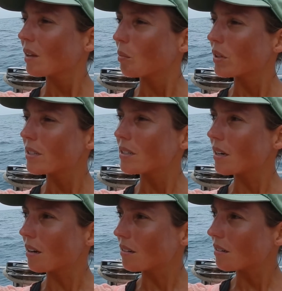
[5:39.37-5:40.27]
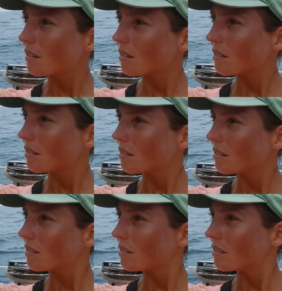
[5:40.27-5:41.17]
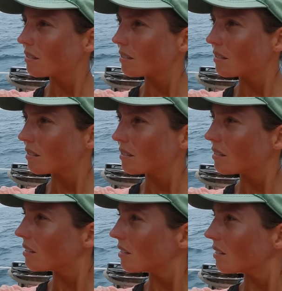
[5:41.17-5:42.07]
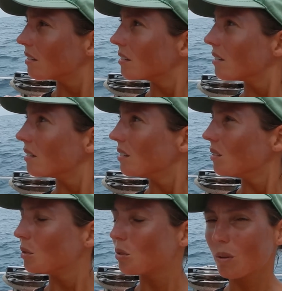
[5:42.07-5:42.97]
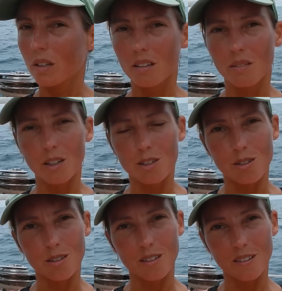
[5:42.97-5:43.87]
But still, it was quite the adventure.